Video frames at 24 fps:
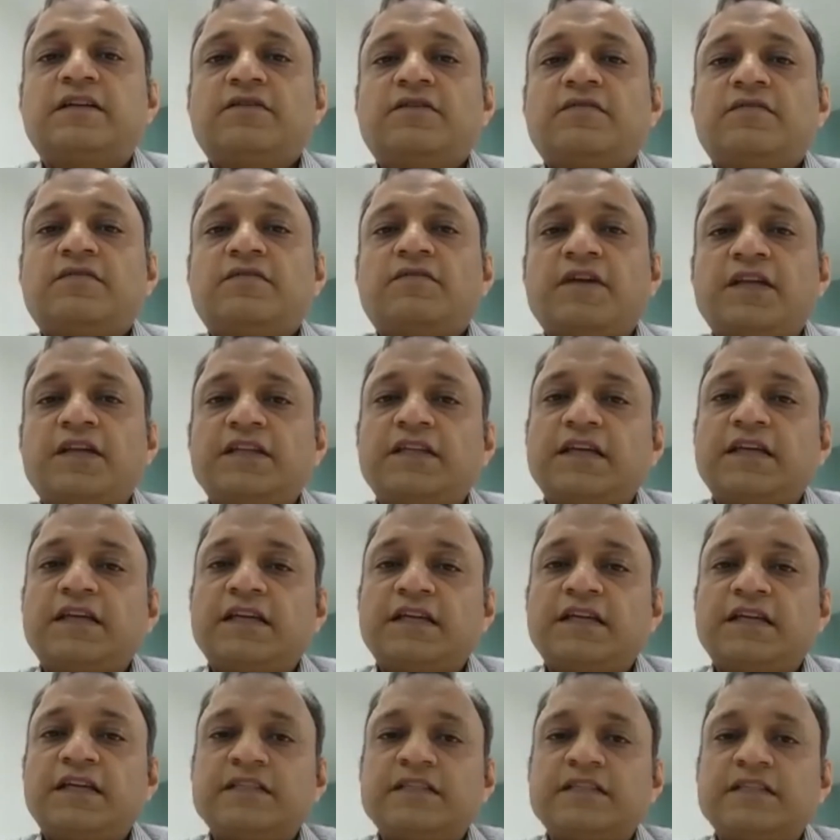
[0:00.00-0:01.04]
When there
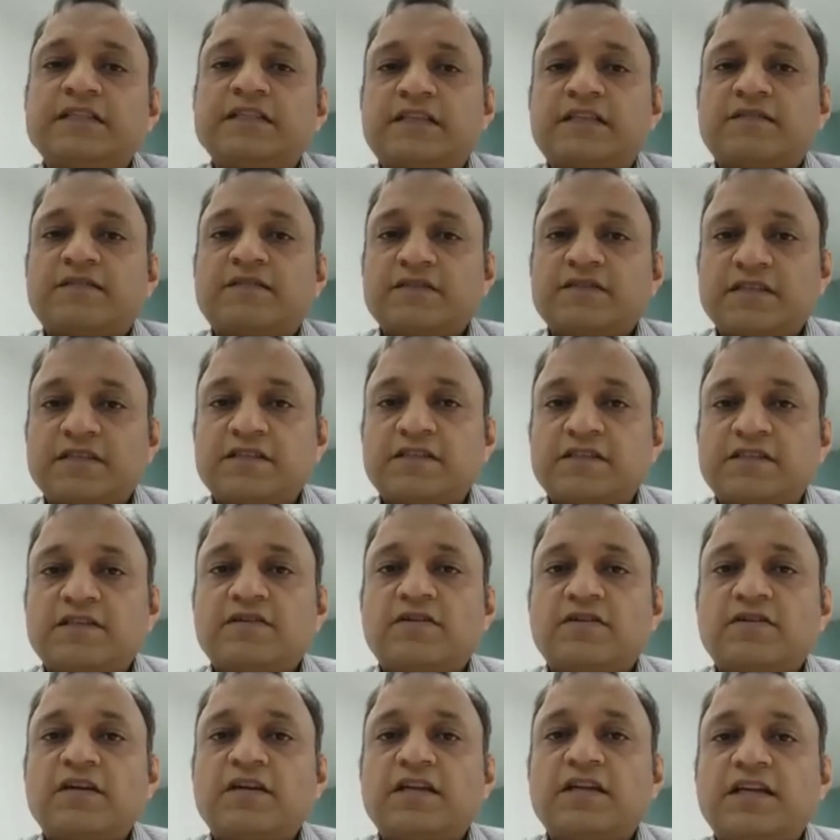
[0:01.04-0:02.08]
is extravasation or
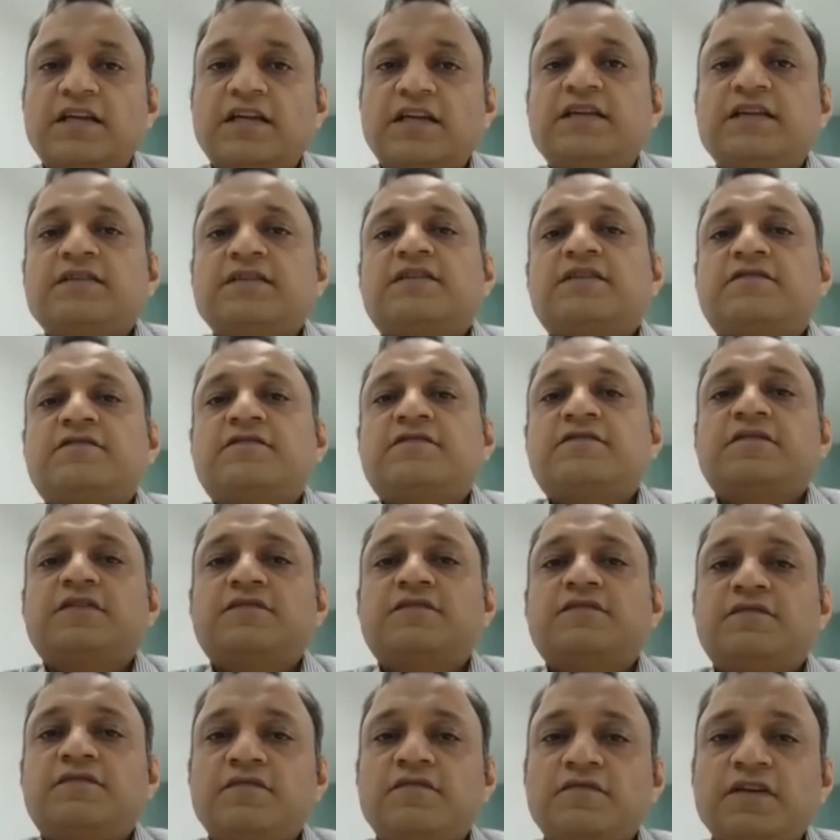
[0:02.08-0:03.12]
leakage of
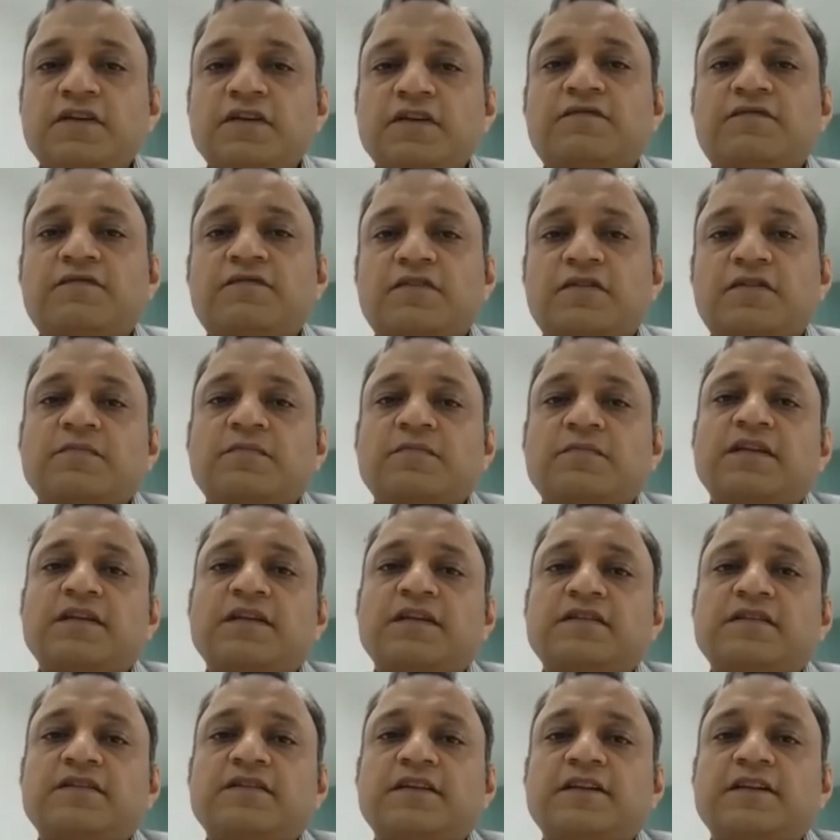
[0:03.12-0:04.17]
fluid from
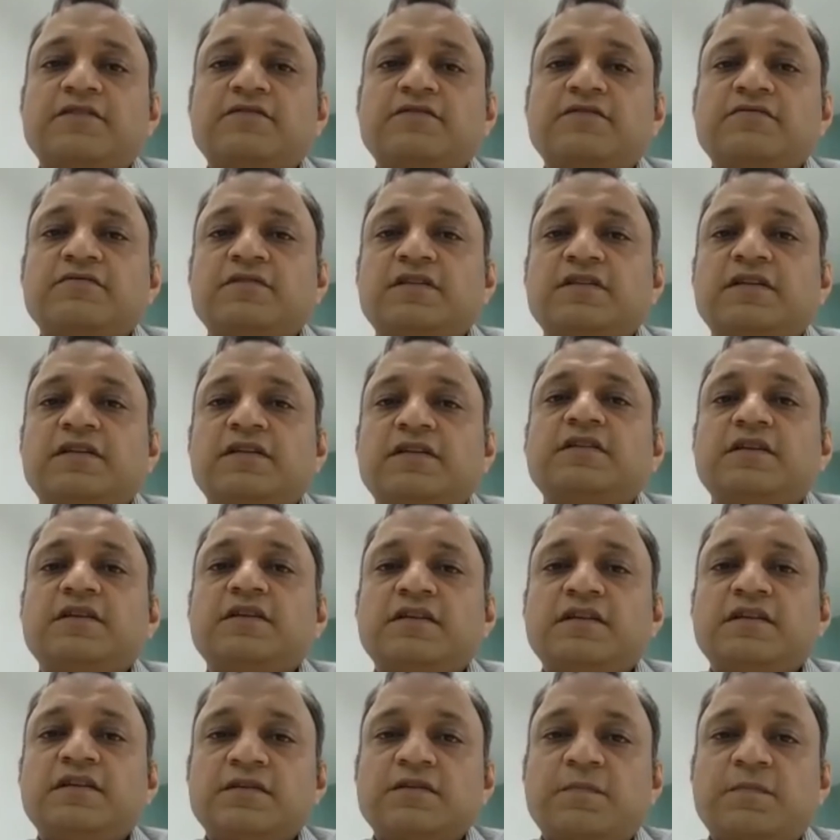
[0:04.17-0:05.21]
this into the
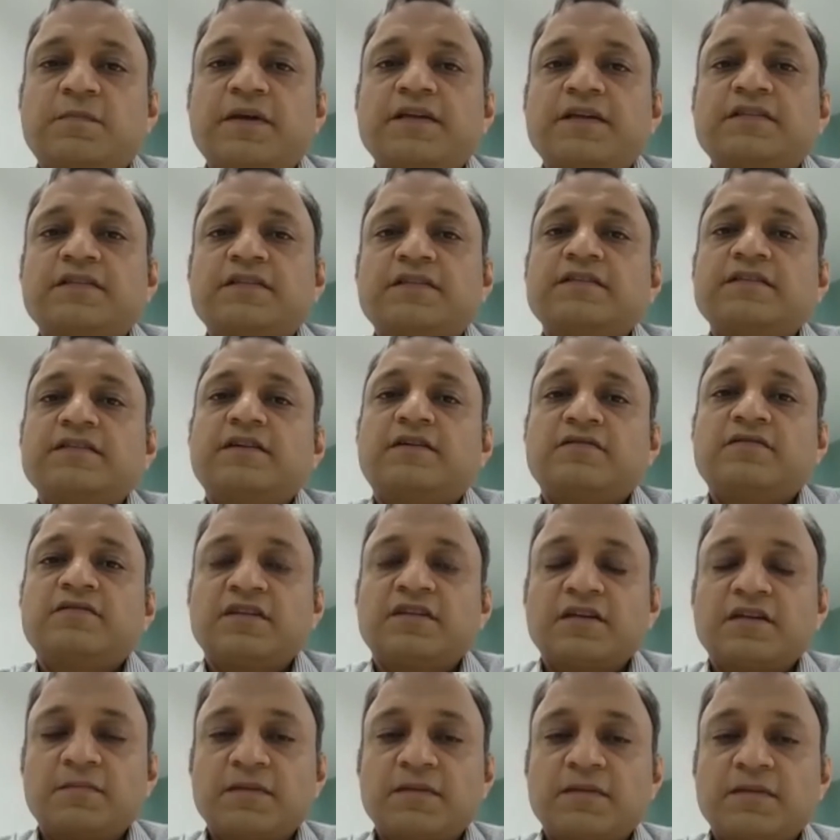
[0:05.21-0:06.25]
spaces around the
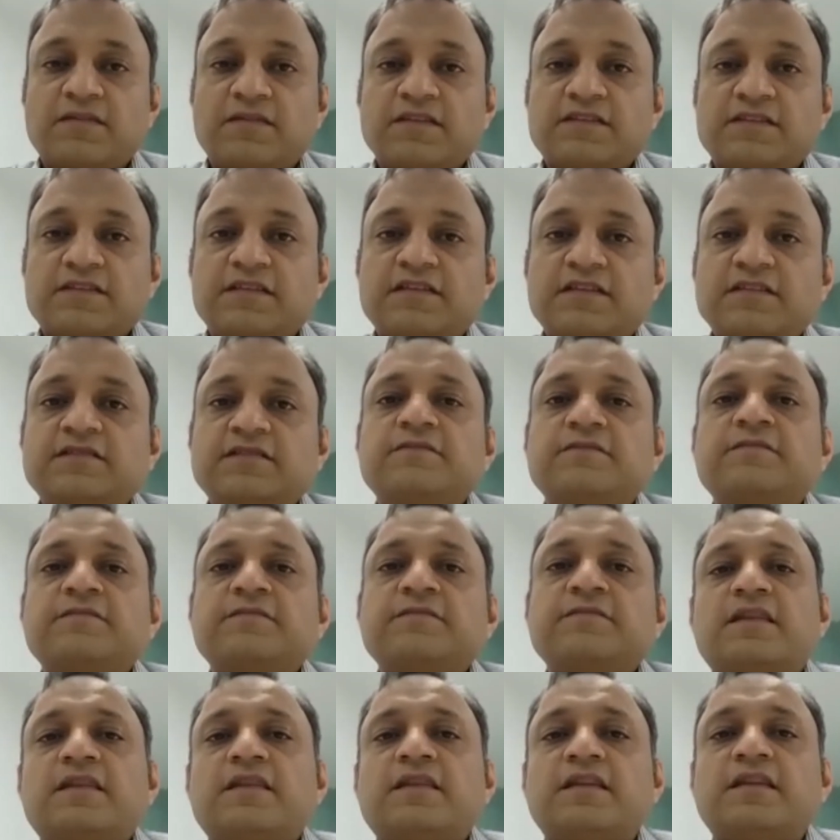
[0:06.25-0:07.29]
blood vessels,
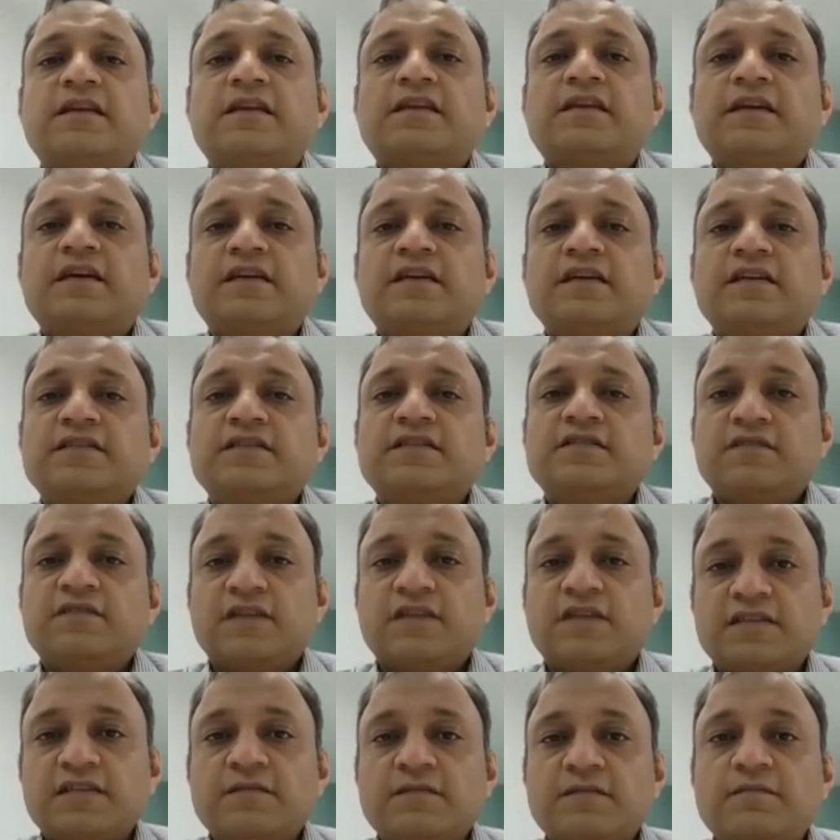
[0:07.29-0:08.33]
that area
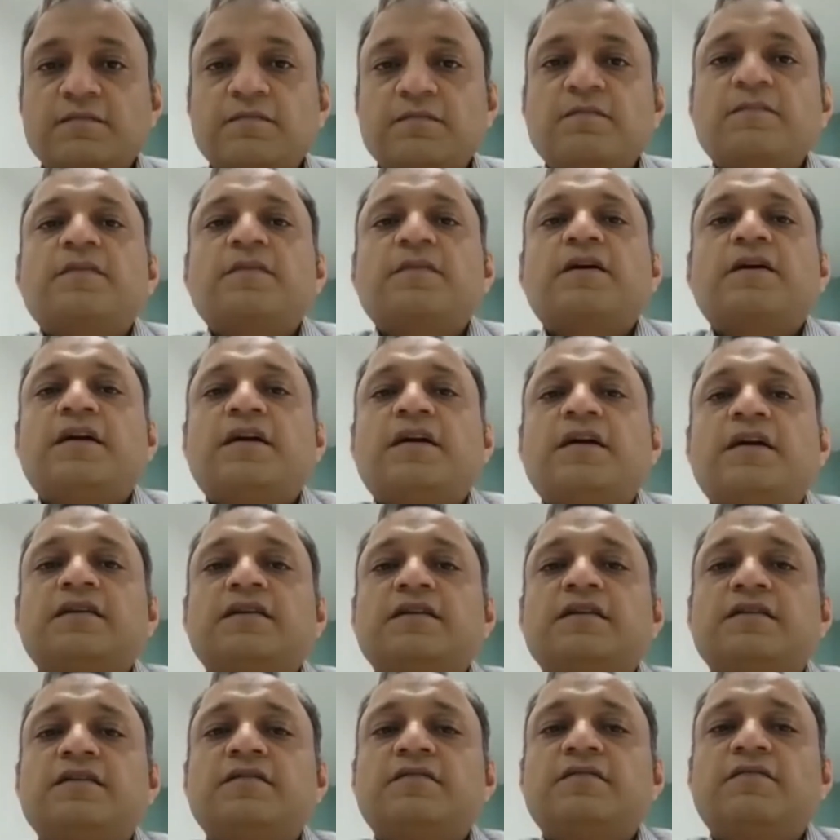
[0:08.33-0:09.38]
swells up. And
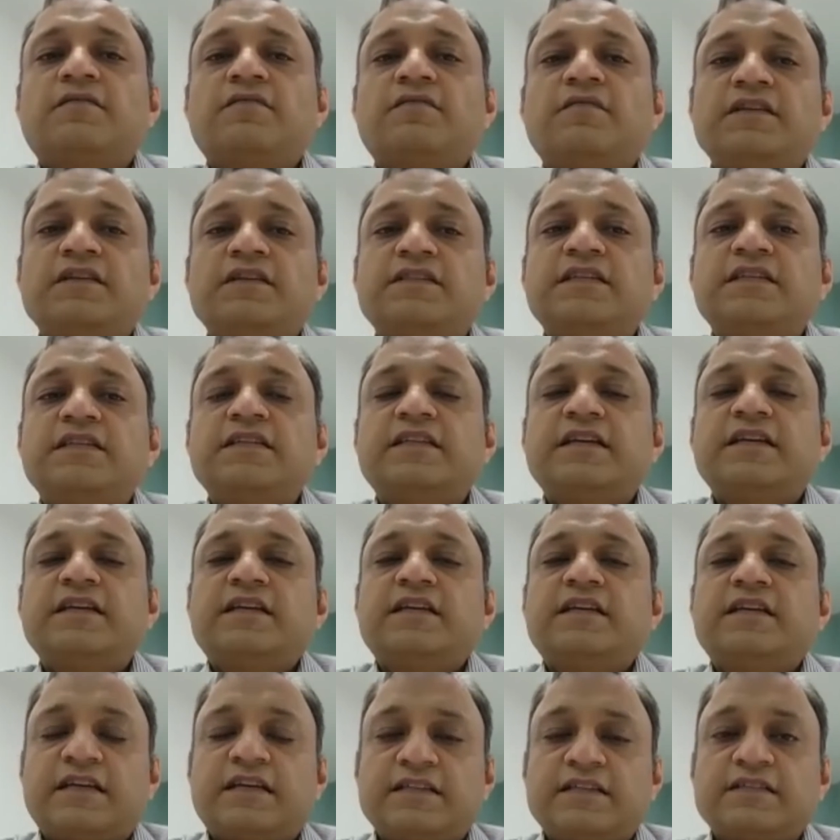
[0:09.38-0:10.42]
we see that
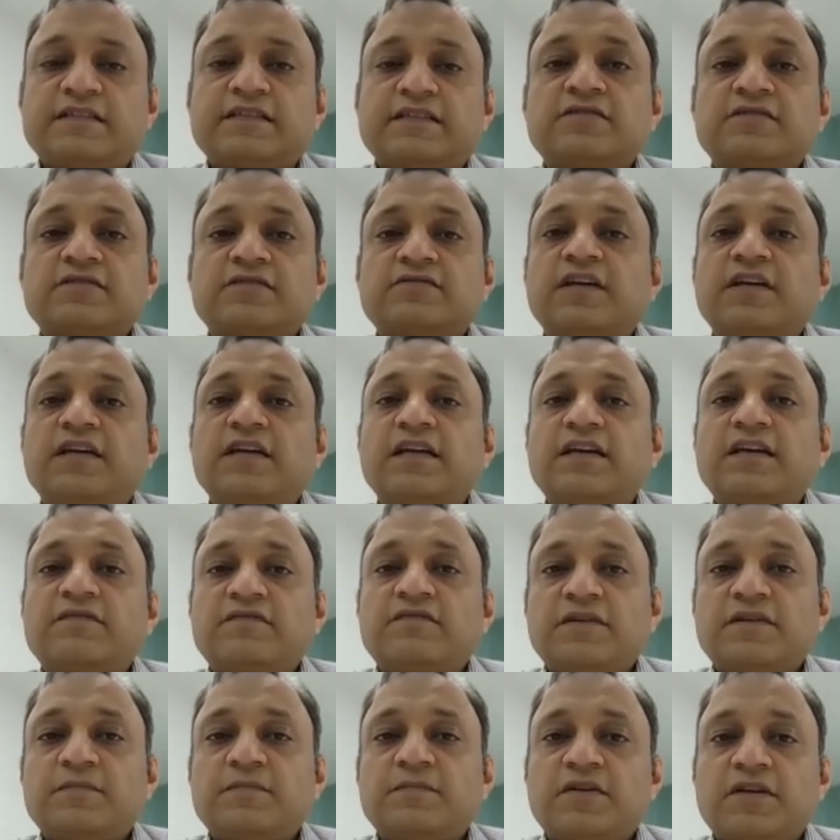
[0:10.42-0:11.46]
as swelling of the
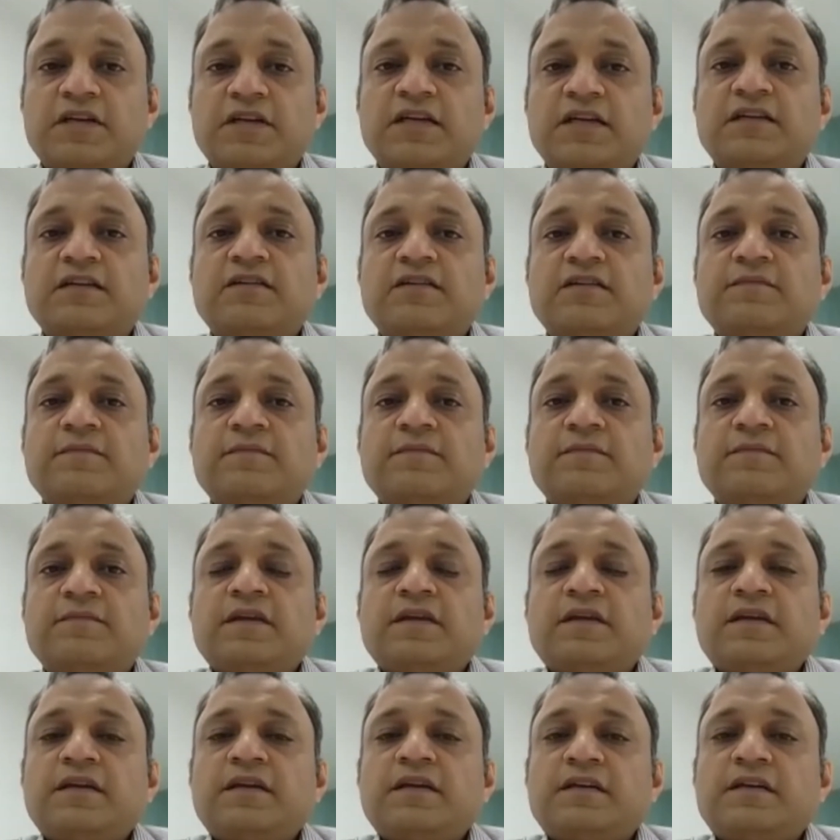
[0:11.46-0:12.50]
body.
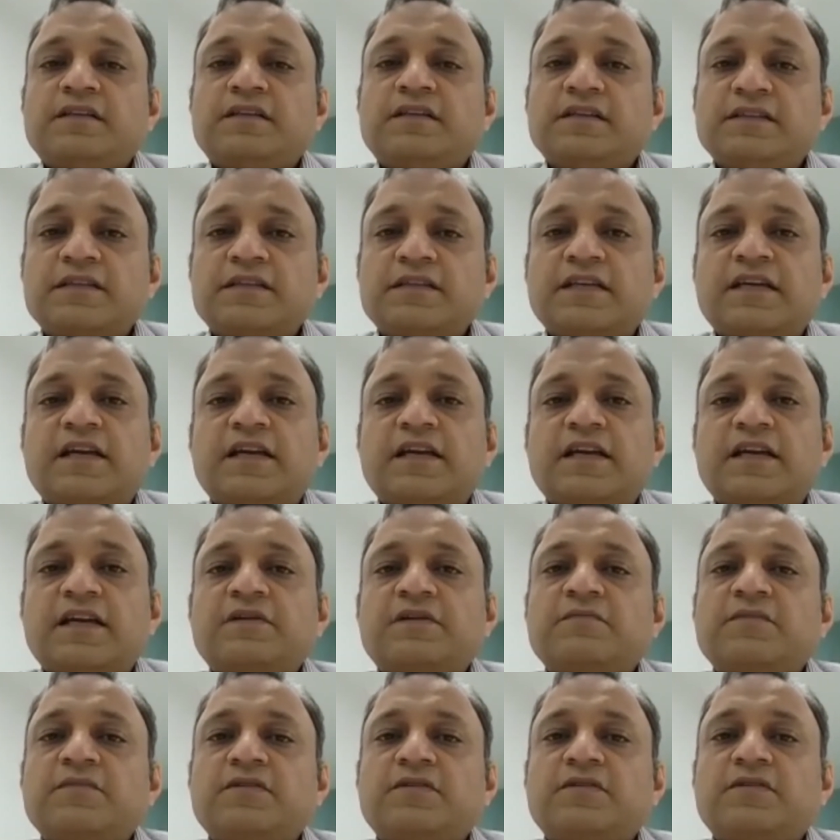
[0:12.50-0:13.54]
This can happen
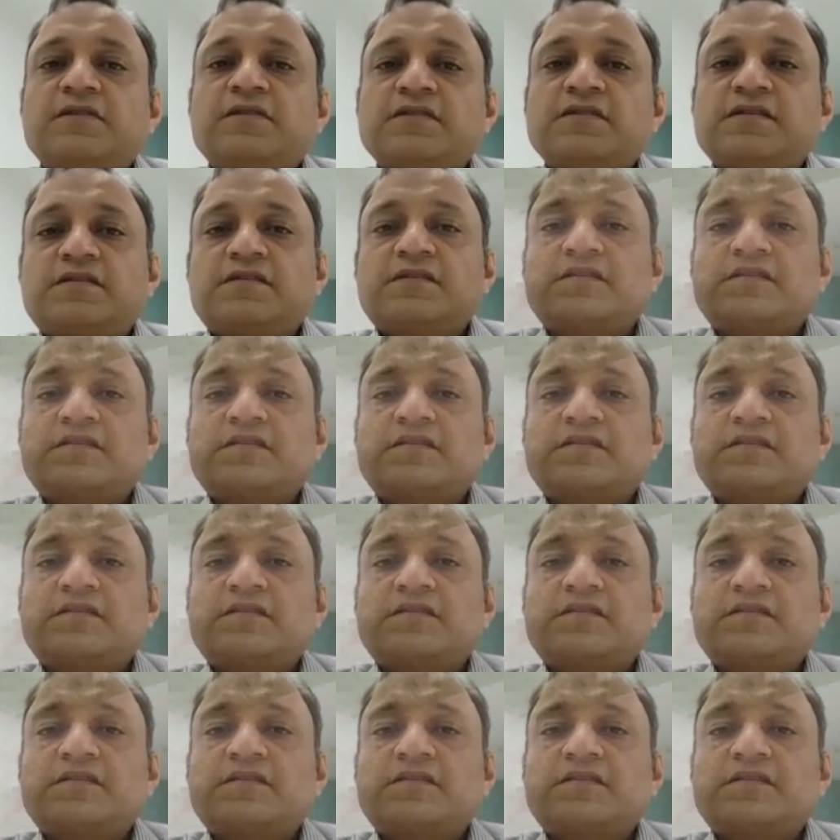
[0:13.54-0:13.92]
because of